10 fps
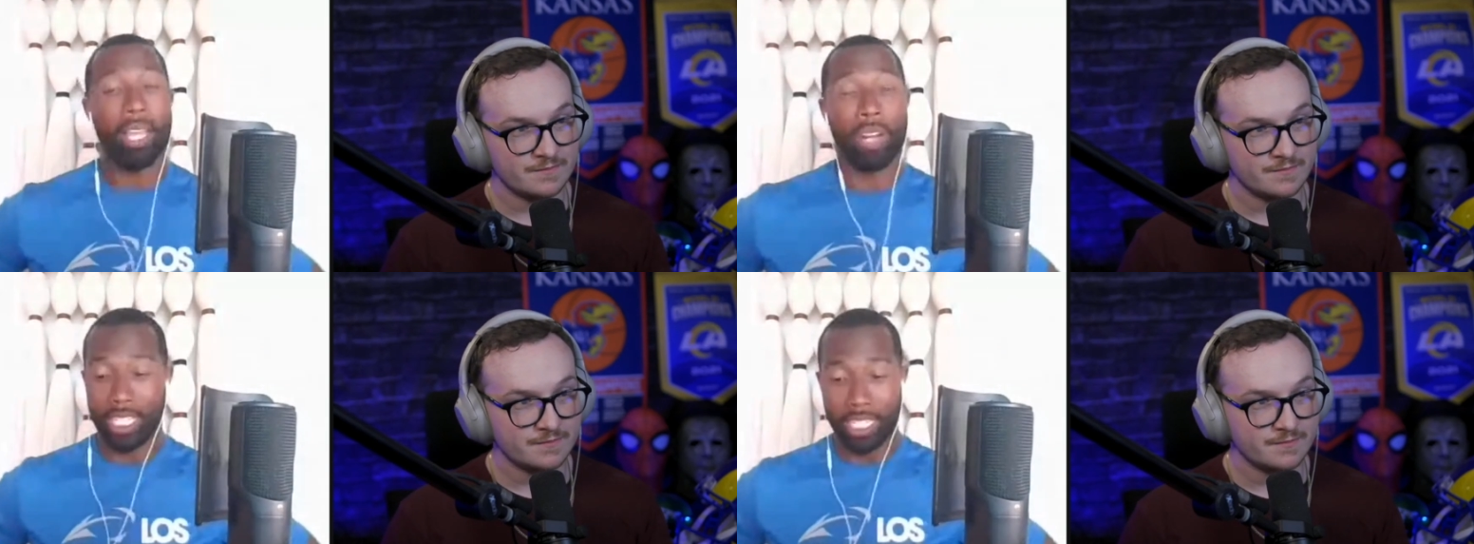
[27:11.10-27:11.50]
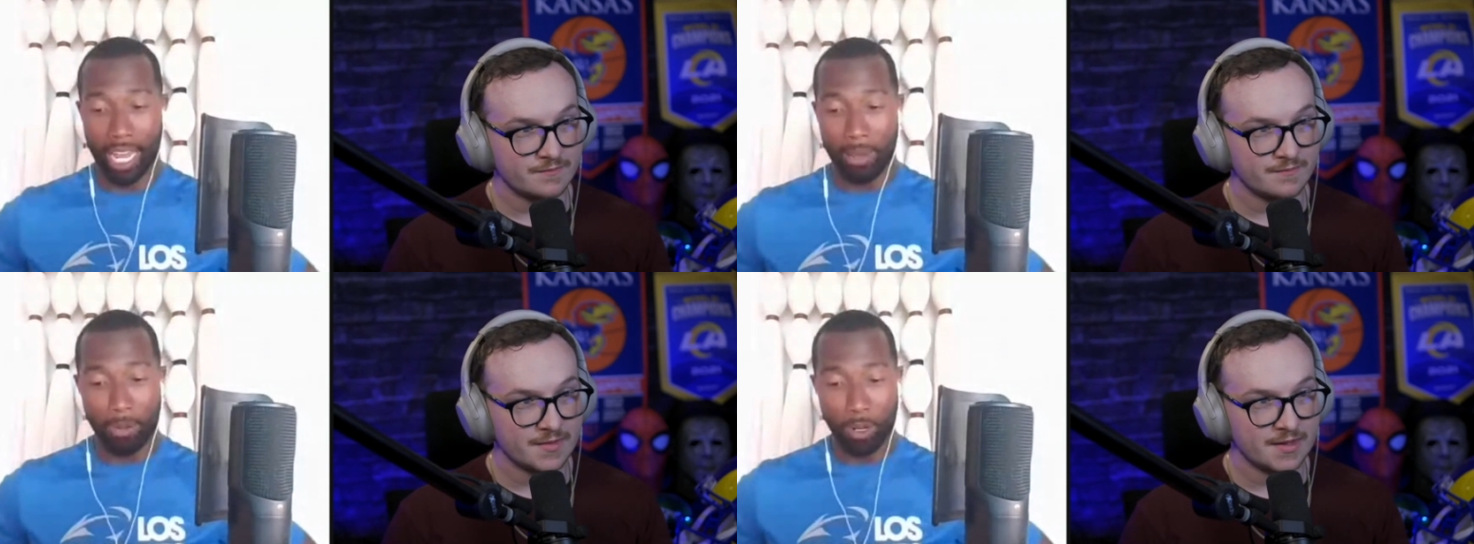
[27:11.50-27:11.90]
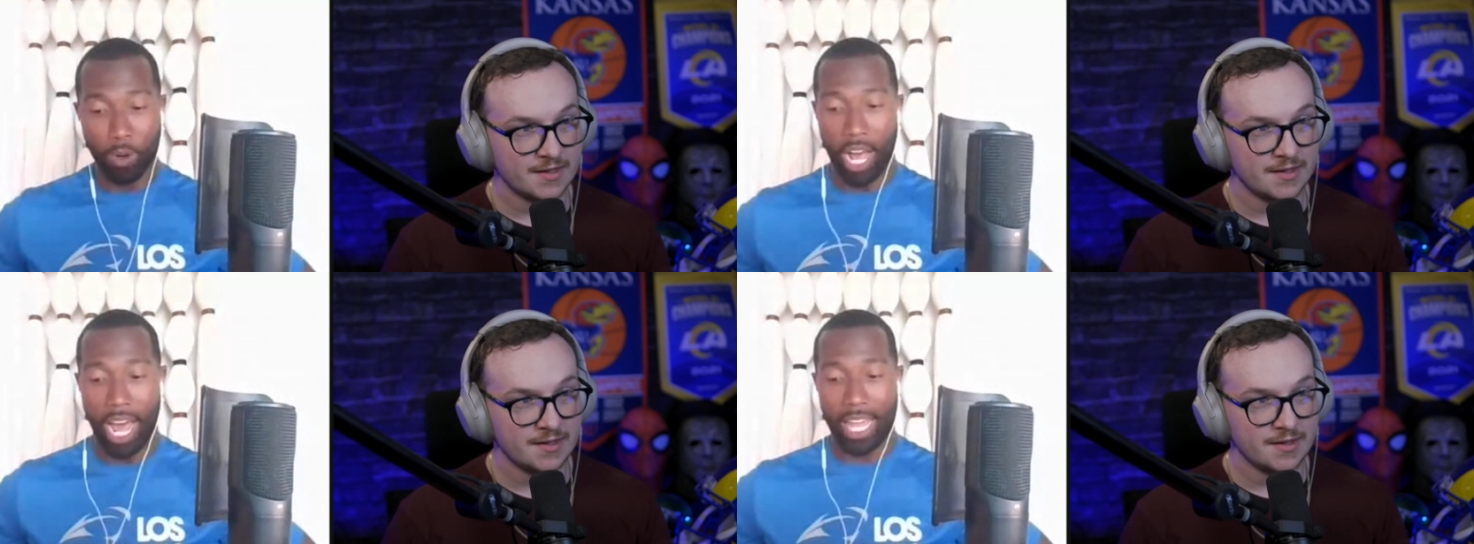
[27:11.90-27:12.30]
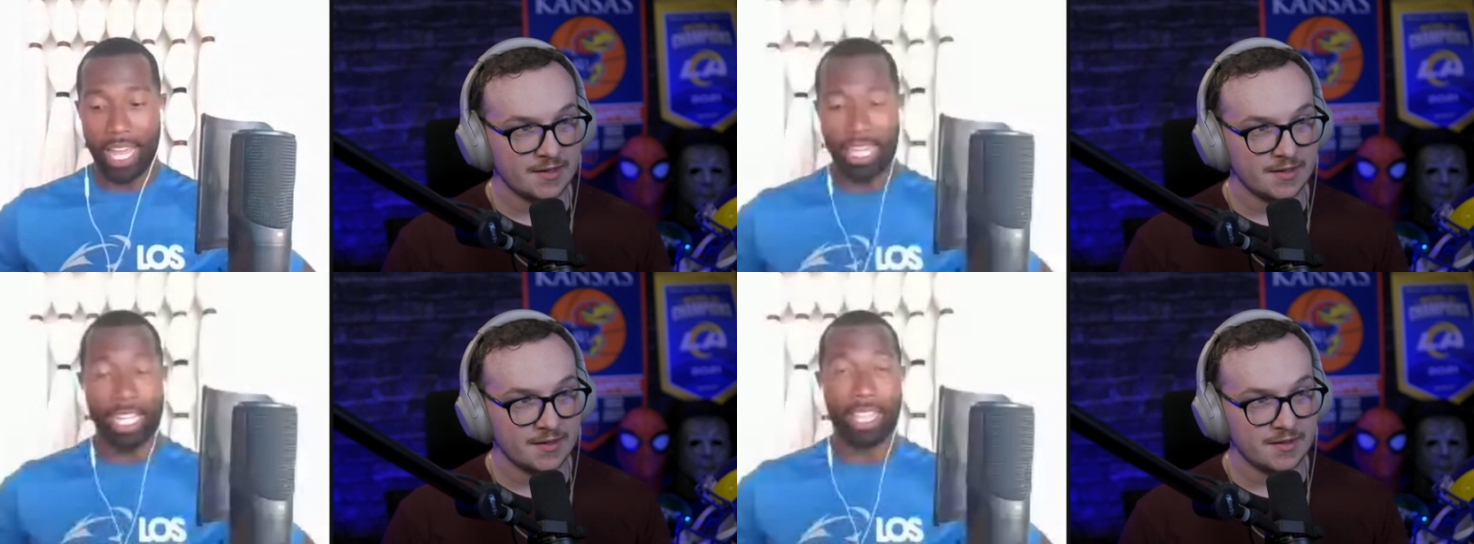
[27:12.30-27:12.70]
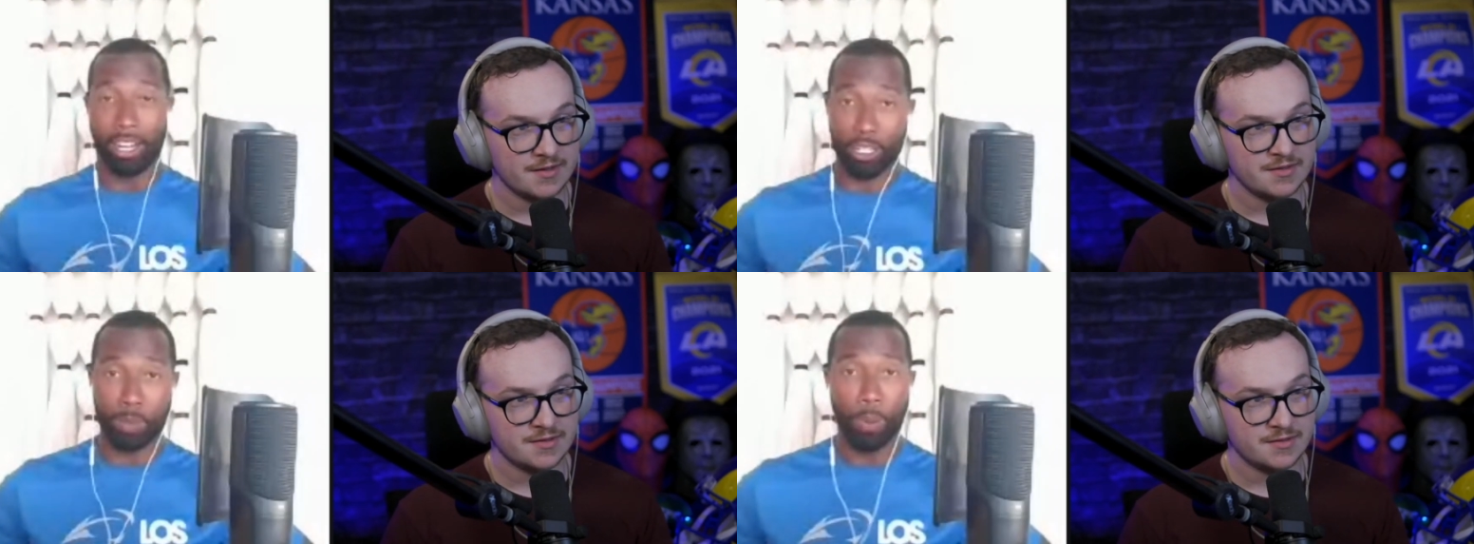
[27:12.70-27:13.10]
Speaker 1: what they bring to the table,
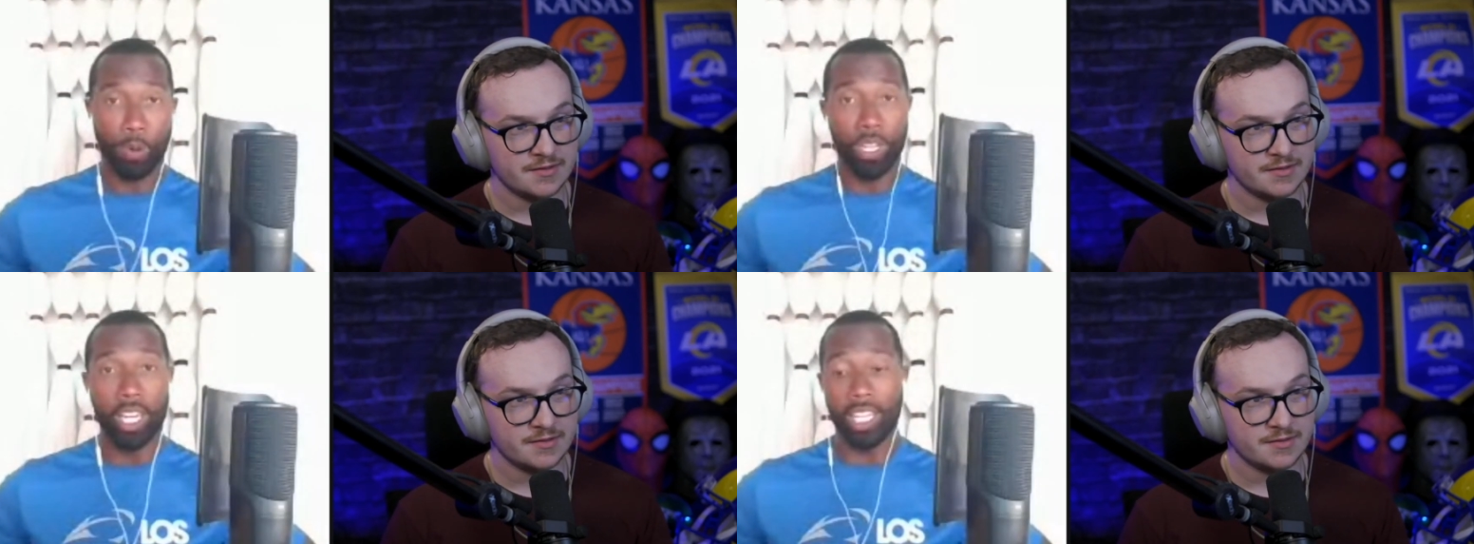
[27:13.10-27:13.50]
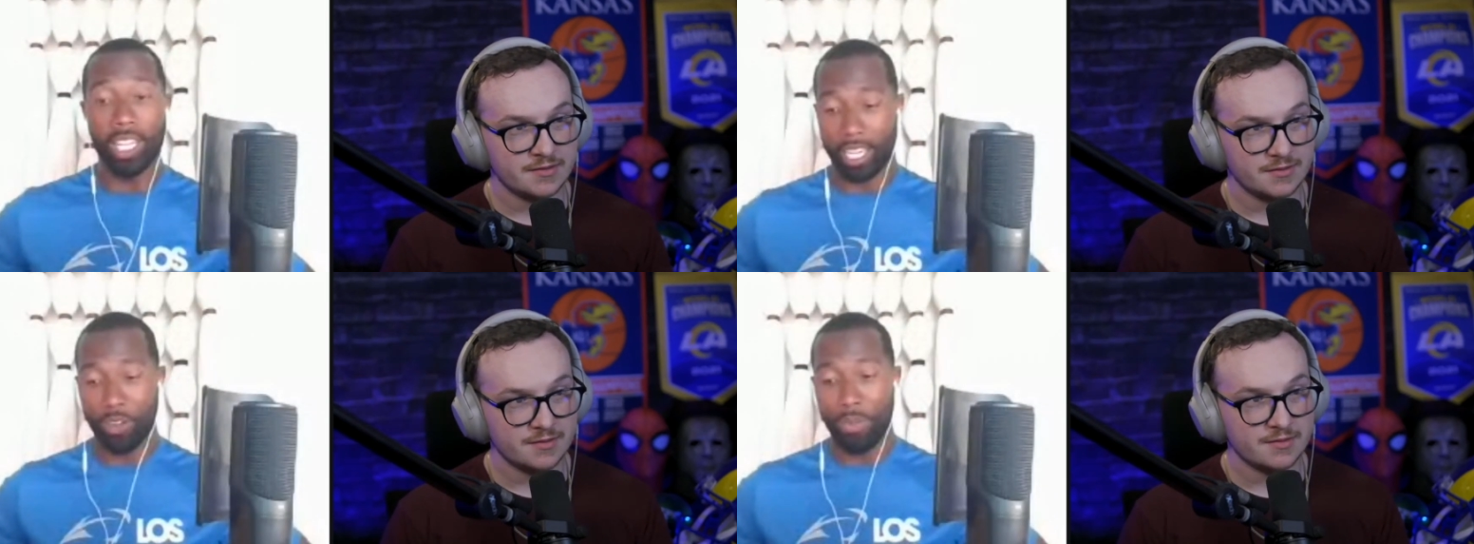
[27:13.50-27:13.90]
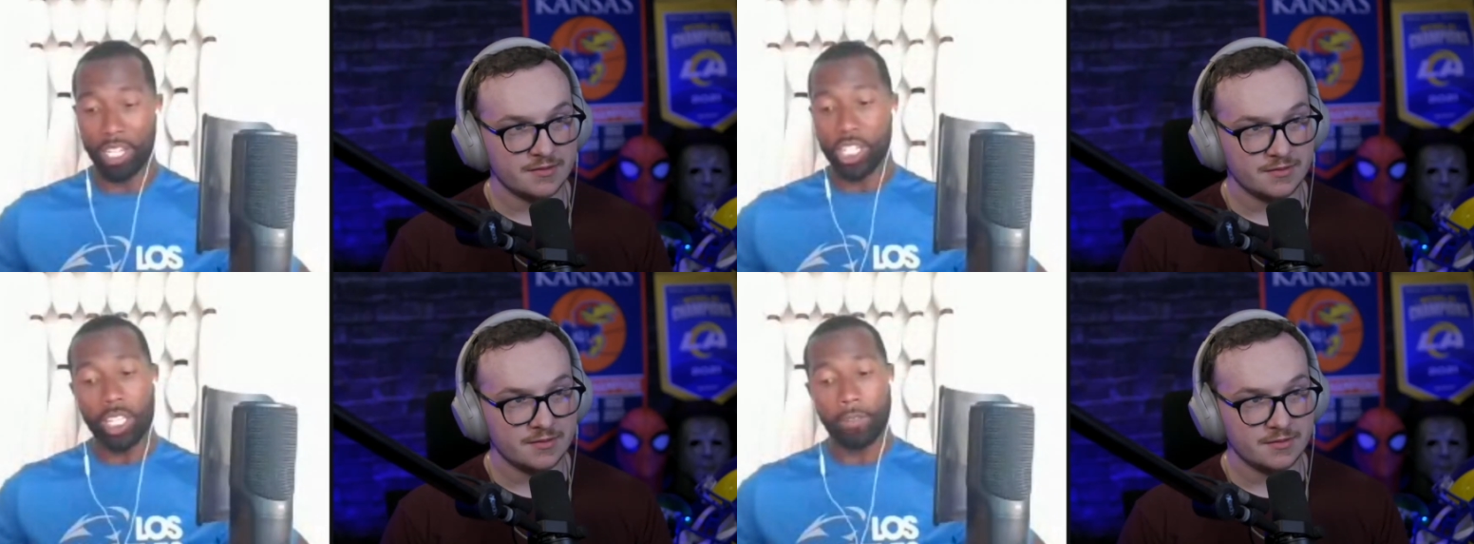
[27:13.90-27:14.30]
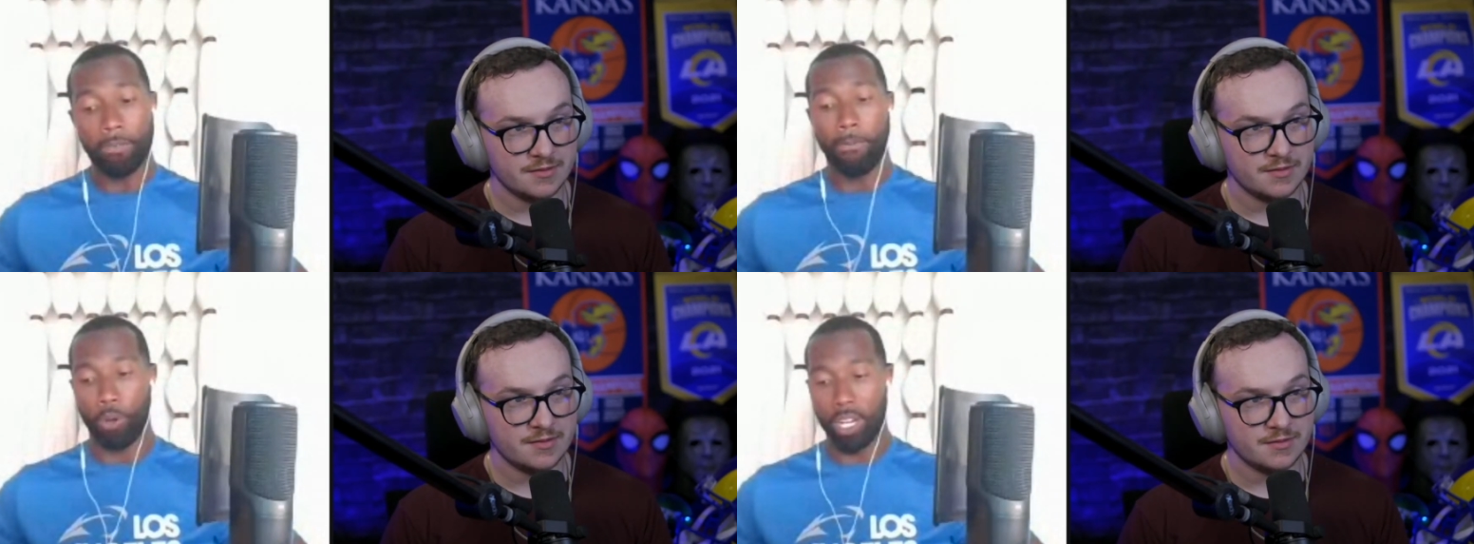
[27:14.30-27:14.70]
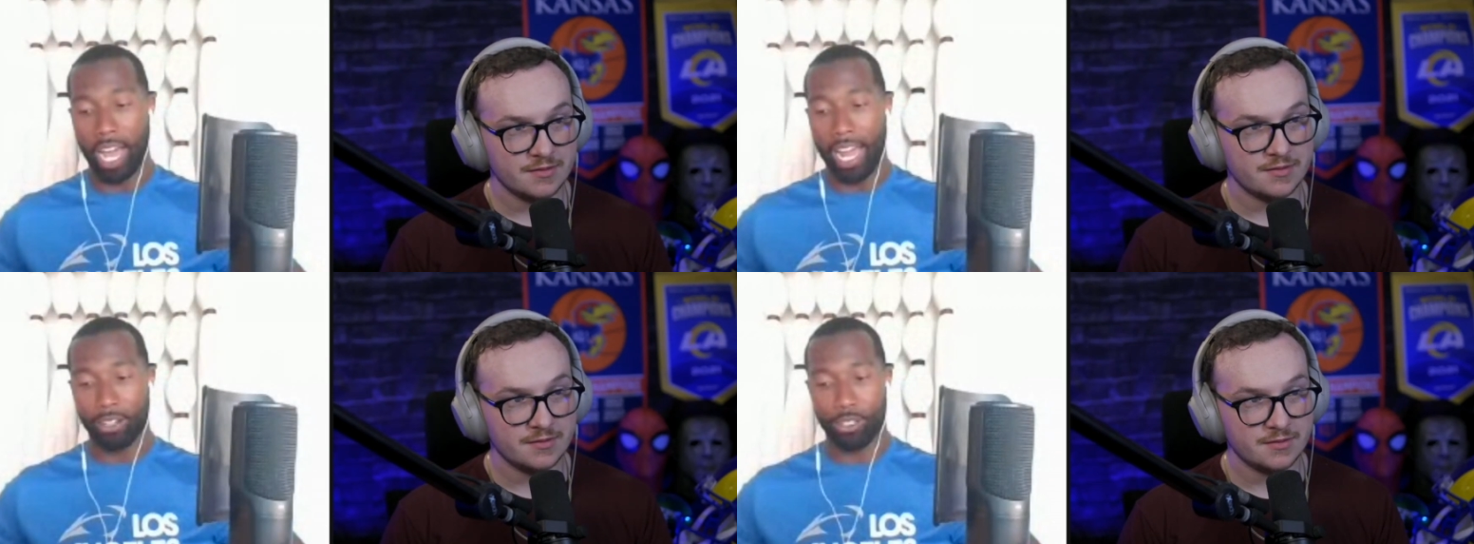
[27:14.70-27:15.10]
I think they're spooky. Like you mentioned,
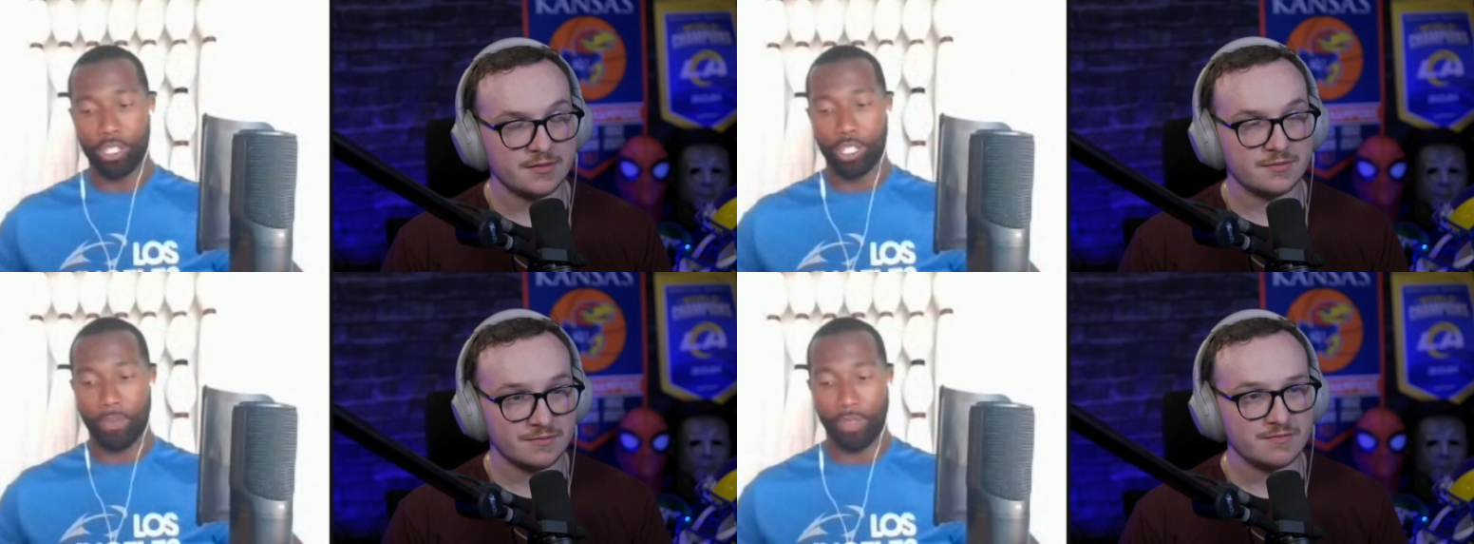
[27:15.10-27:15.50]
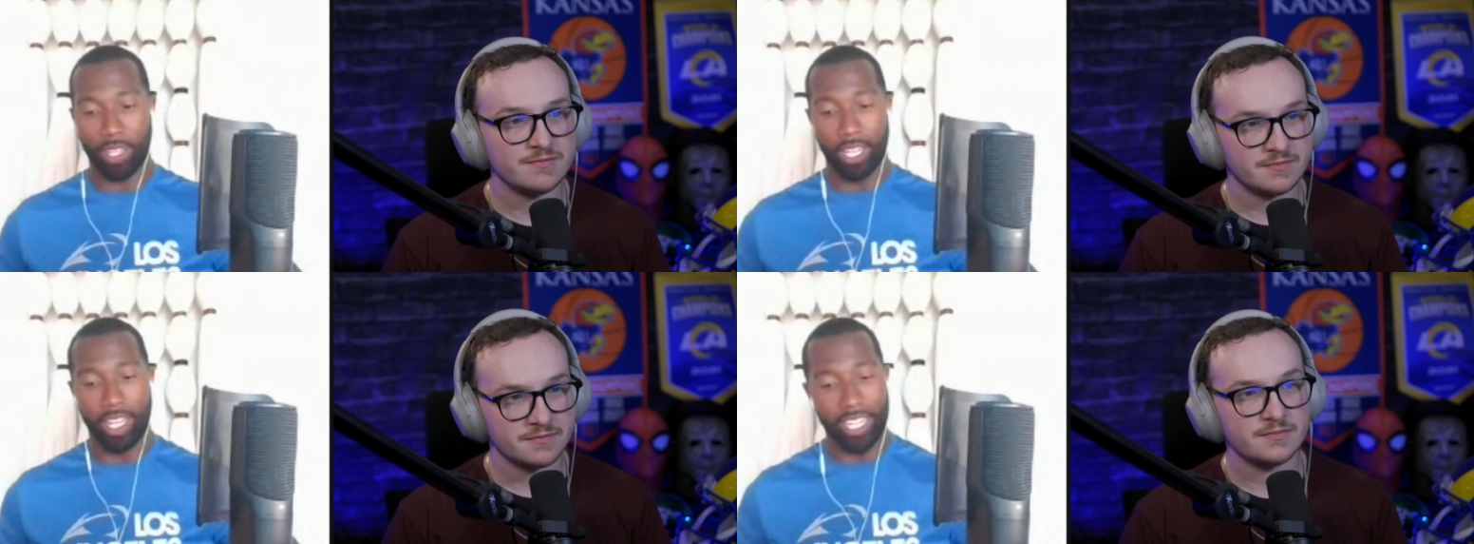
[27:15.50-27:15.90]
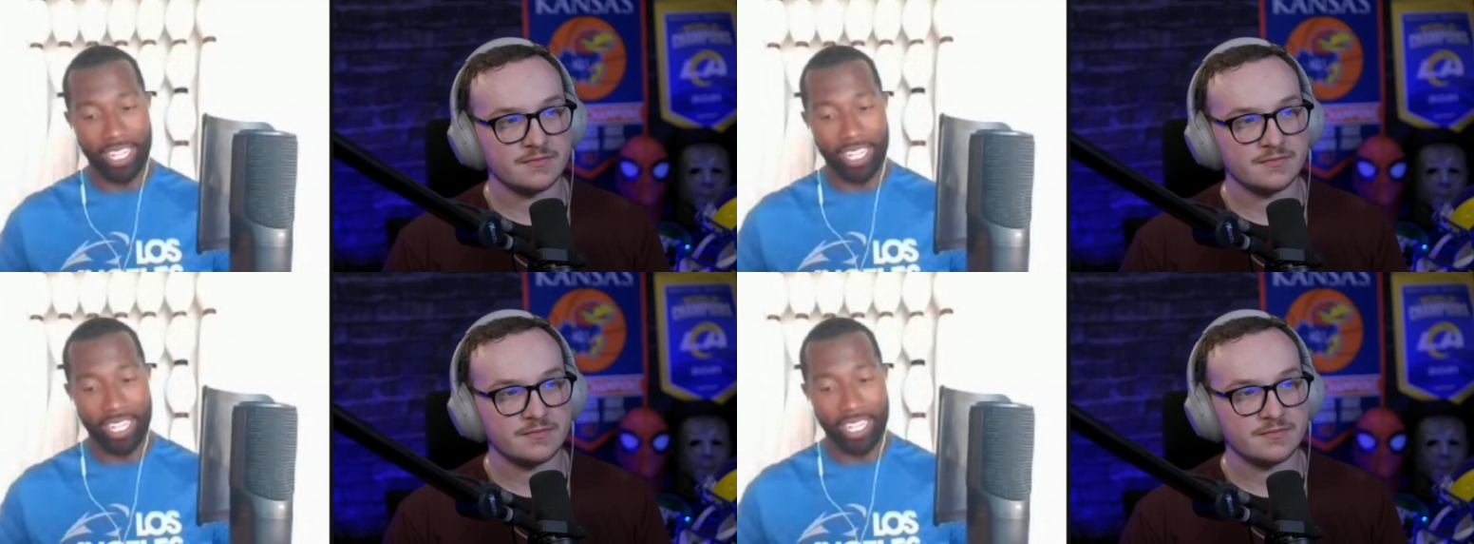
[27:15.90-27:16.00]
the 49ers,